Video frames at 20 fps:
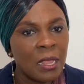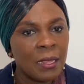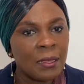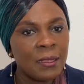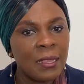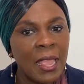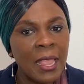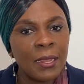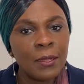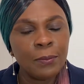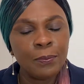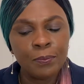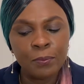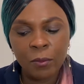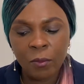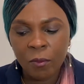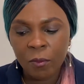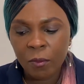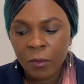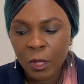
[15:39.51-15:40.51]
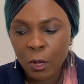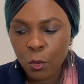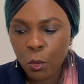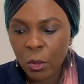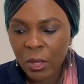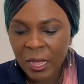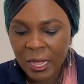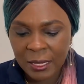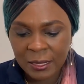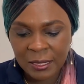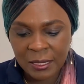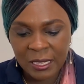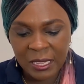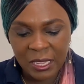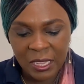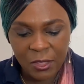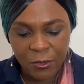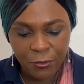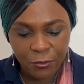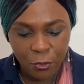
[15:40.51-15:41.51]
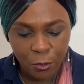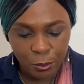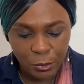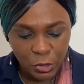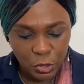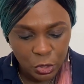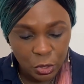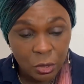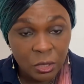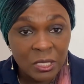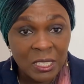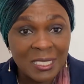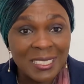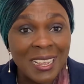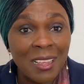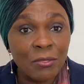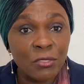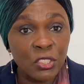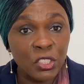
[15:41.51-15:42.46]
Then look at the information that have